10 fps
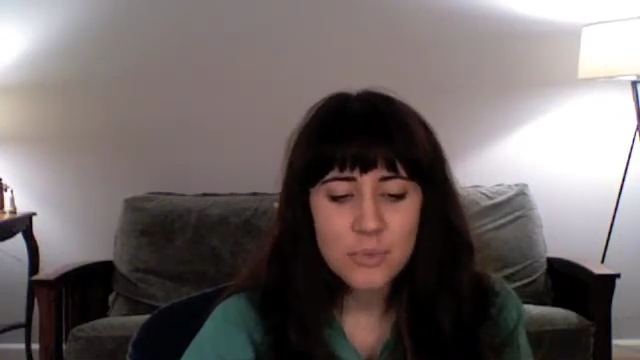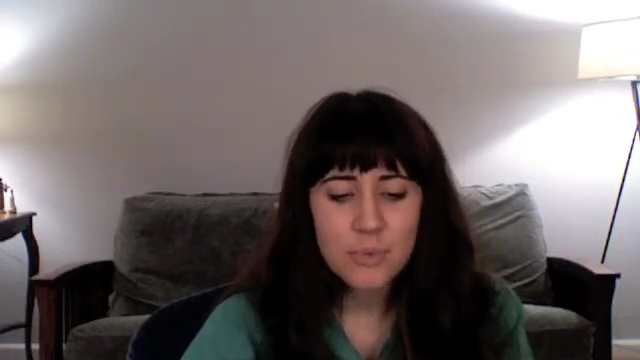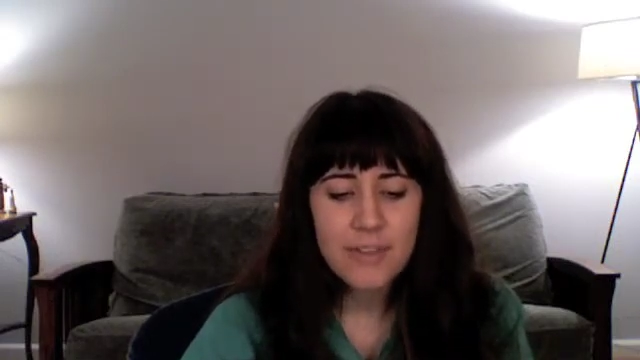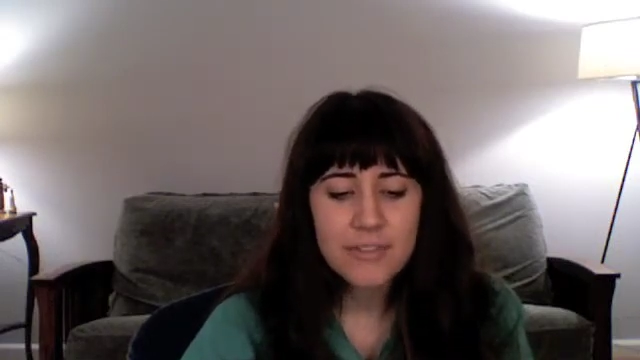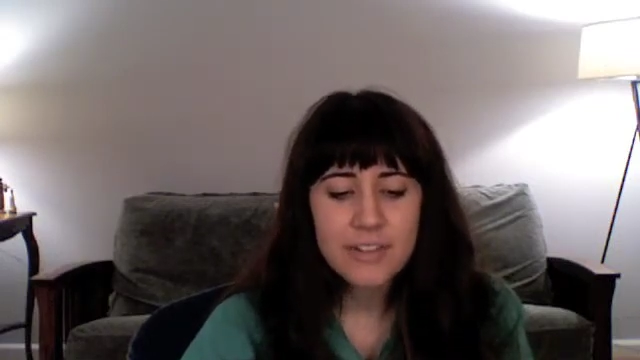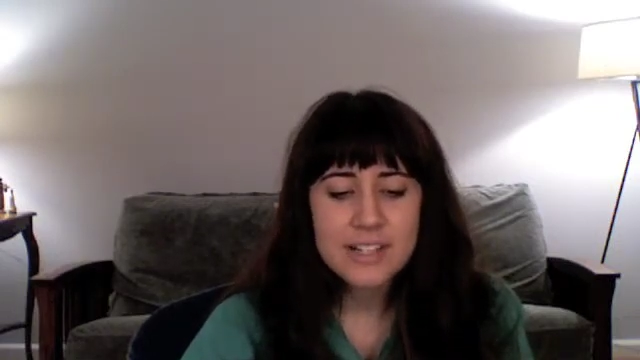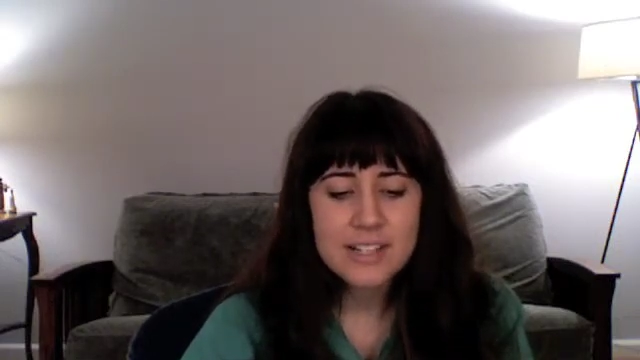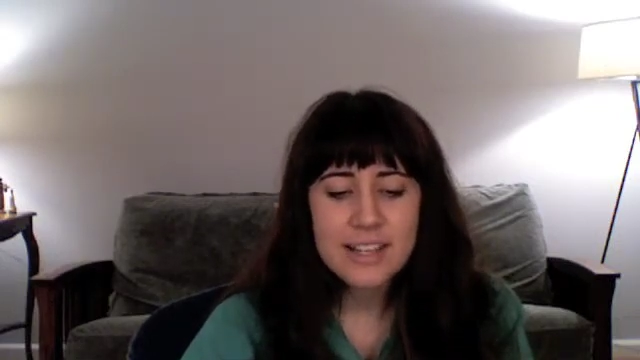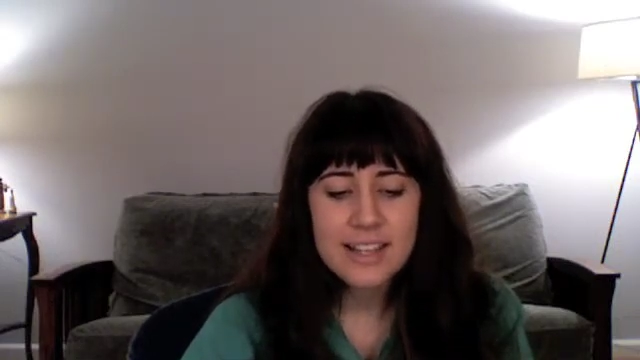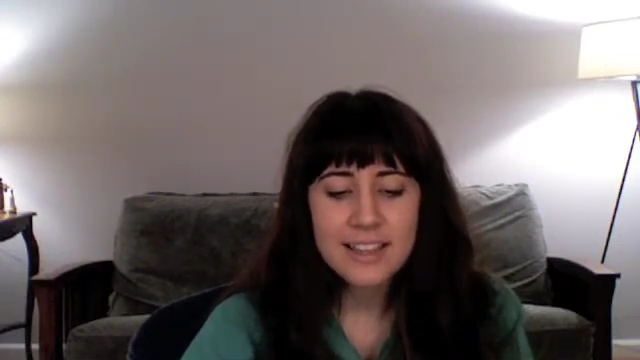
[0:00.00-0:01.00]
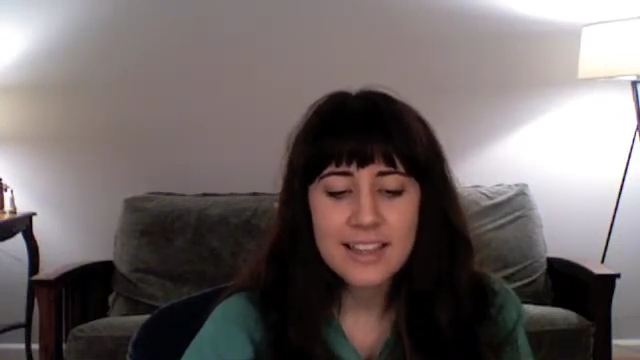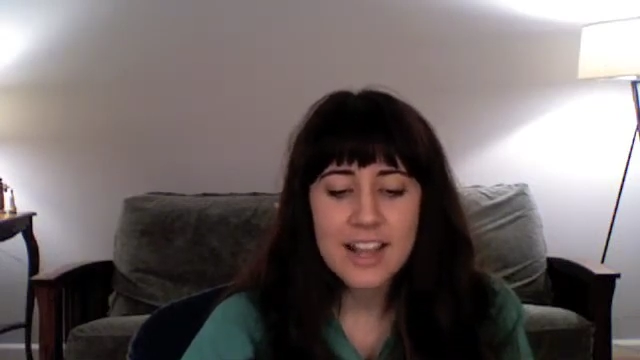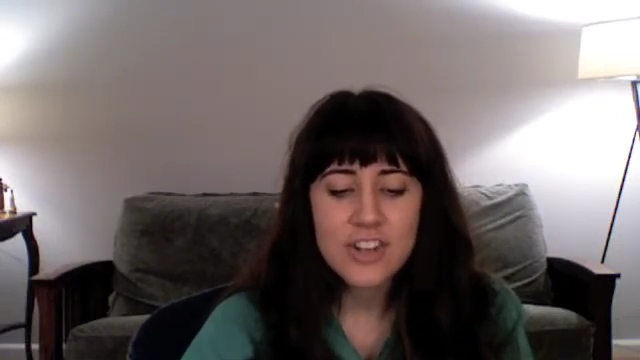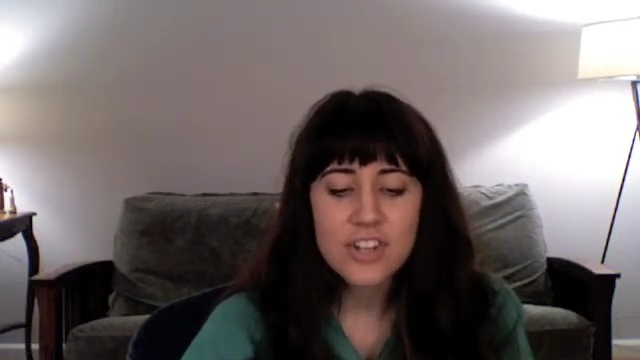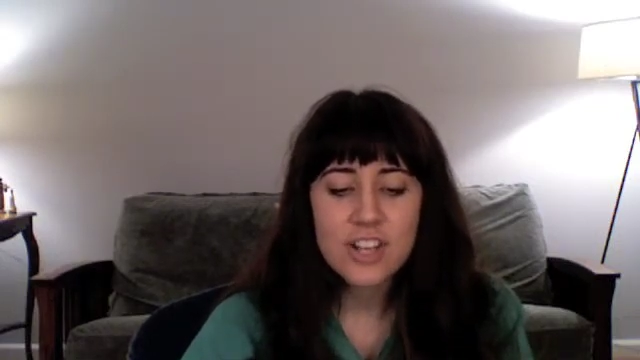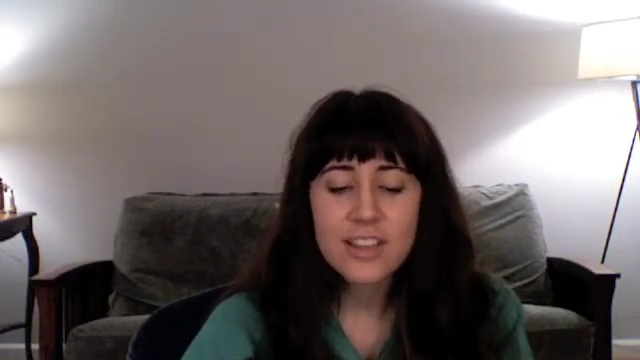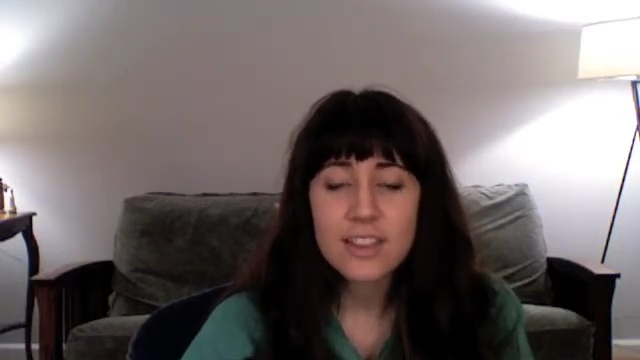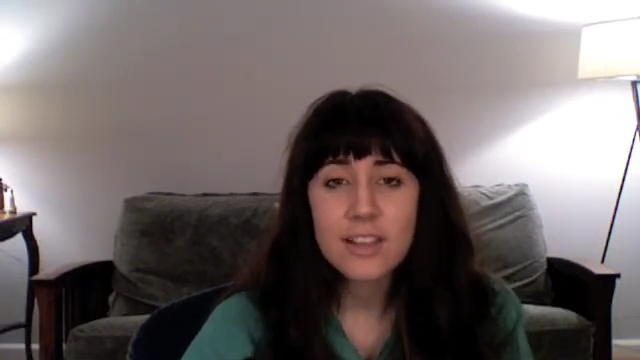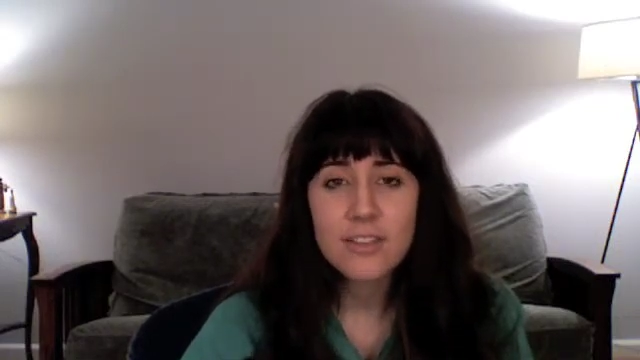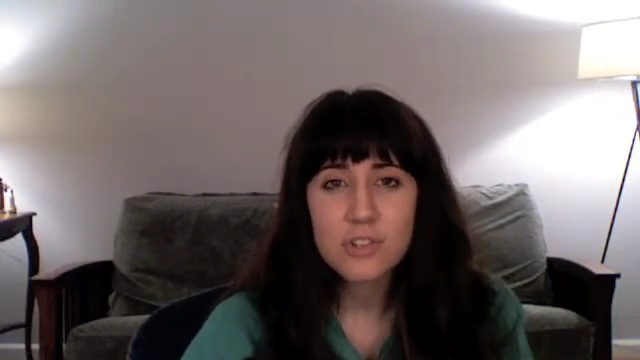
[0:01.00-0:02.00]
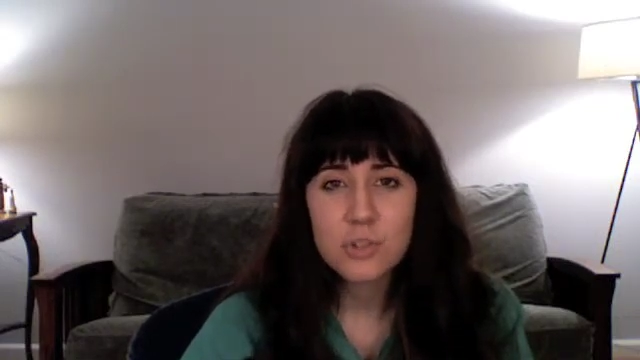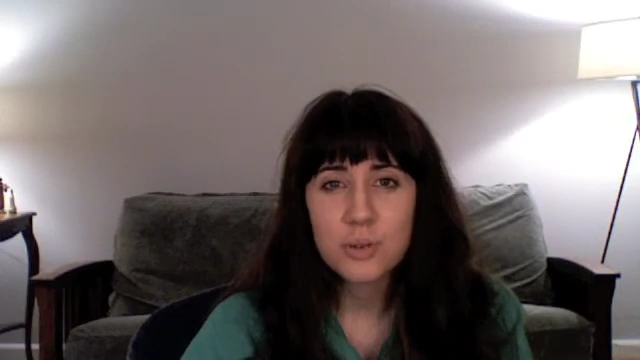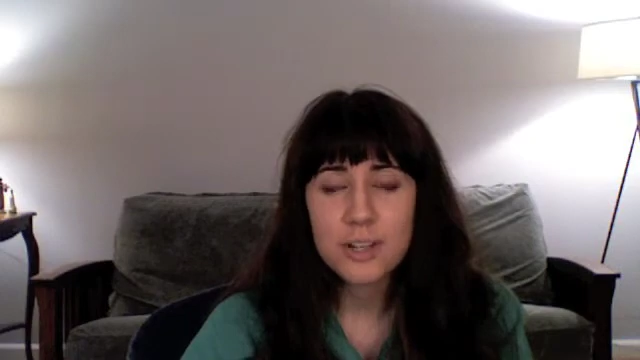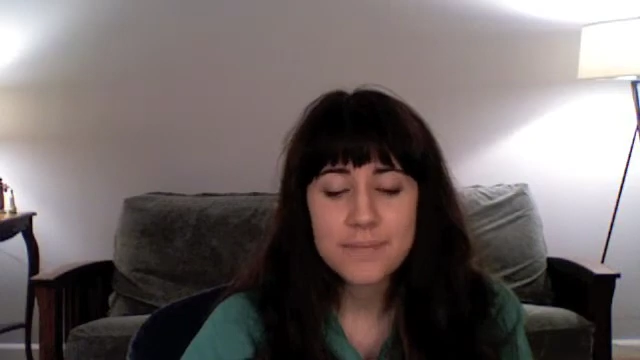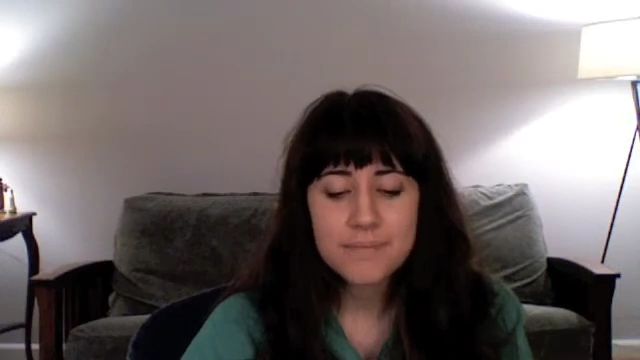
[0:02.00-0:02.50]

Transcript: Reverend Elijah Lovejoy,